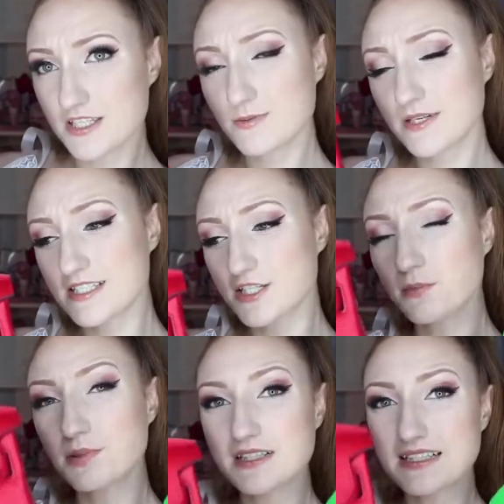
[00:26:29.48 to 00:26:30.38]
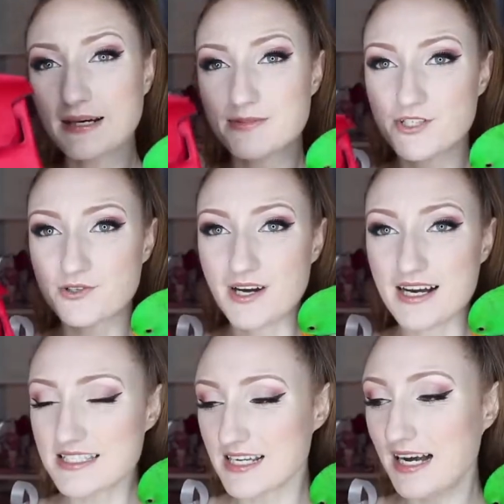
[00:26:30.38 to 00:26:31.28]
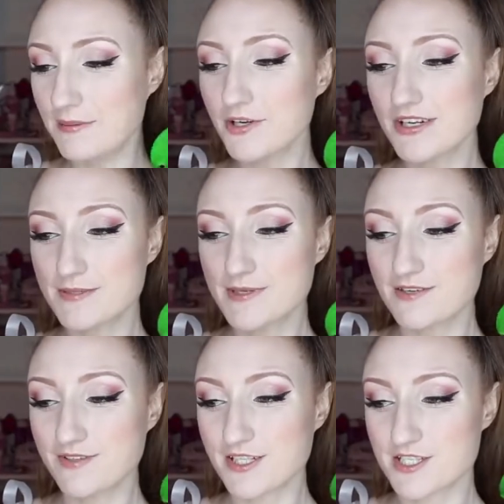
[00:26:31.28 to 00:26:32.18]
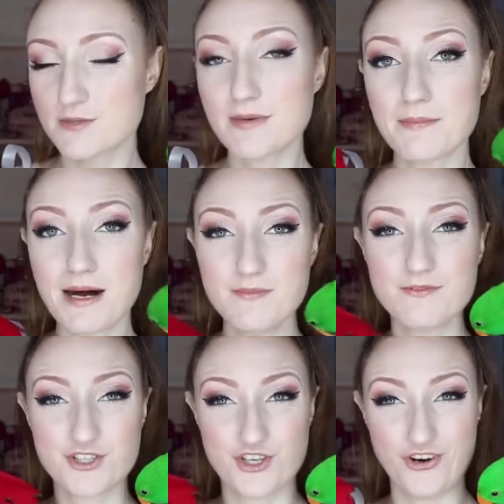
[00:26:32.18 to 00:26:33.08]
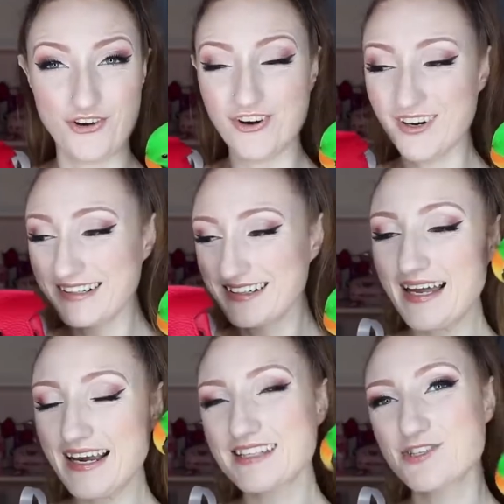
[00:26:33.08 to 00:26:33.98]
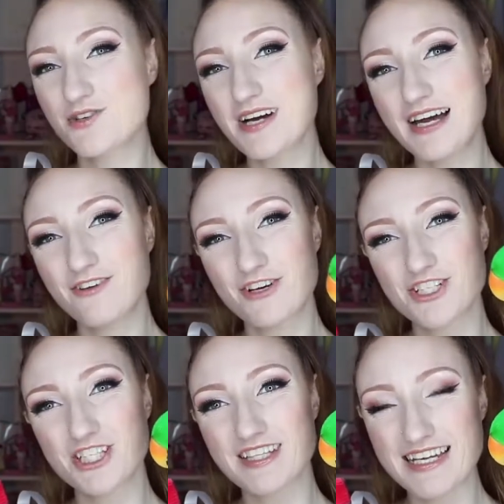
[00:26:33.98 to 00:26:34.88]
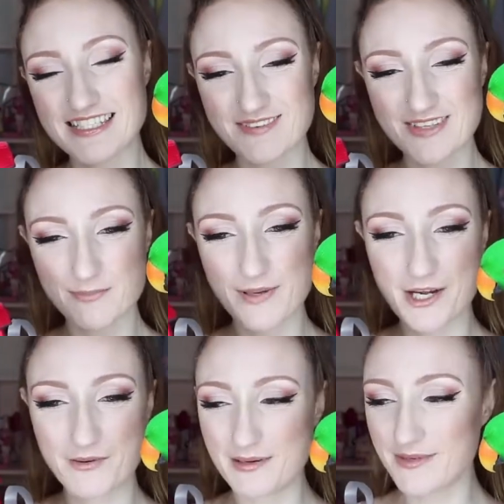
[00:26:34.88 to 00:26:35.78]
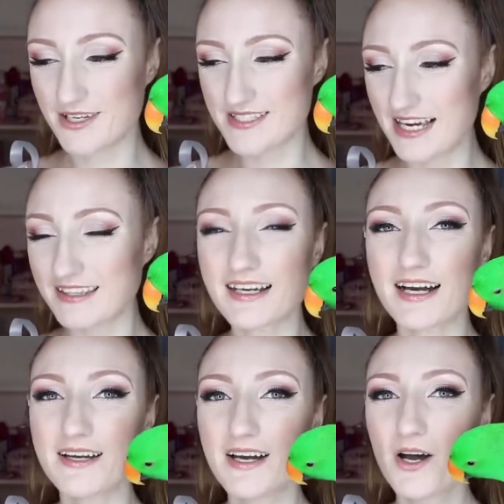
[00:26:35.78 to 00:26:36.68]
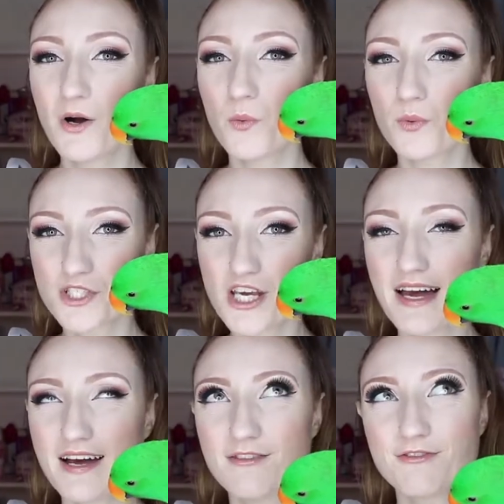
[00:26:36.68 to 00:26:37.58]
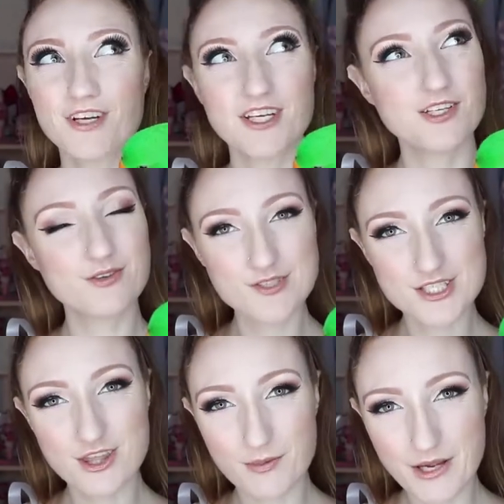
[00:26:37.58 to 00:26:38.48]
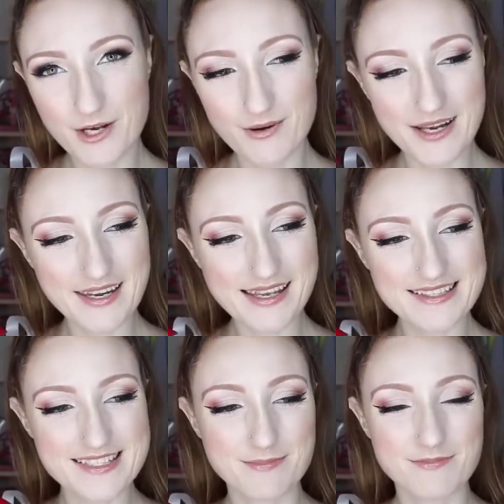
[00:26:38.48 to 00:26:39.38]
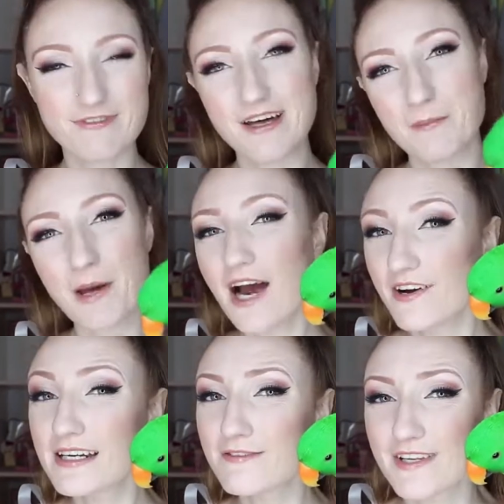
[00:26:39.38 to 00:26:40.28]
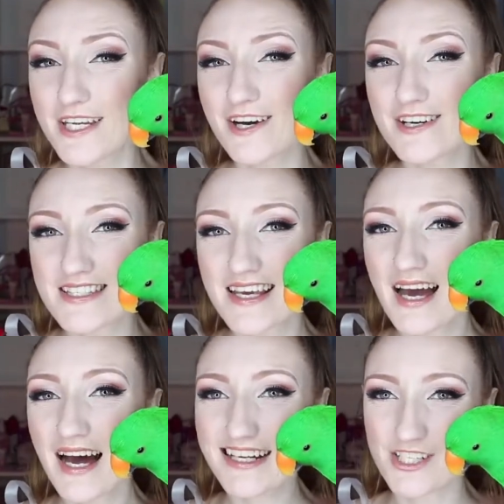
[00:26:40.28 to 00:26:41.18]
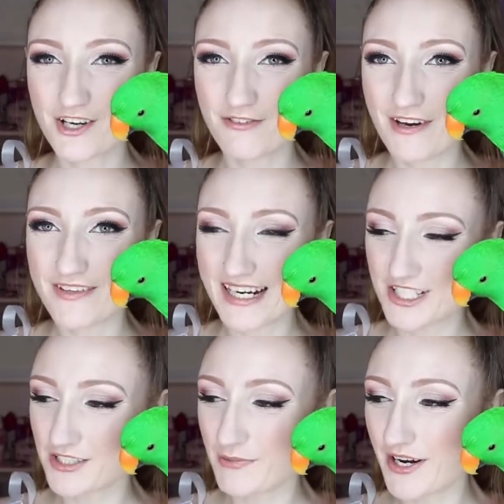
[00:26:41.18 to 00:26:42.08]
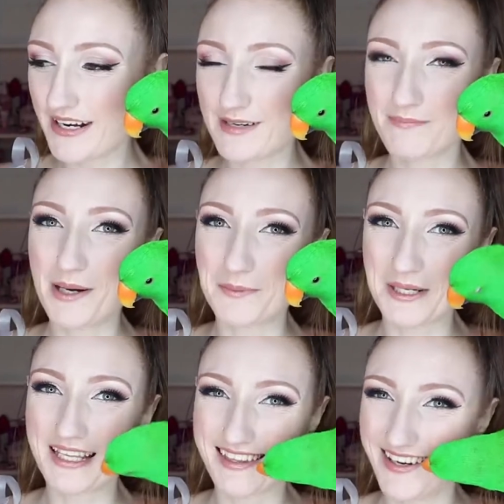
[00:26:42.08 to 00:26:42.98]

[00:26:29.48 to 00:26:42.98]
This one is completely up to you guys. I'm going to be giving this to my mum for sure. And I do kind of wish that they had sent me the pink one because I think I would have used the pink one in some fun parody videos. I don't know if I would actually wear it out in public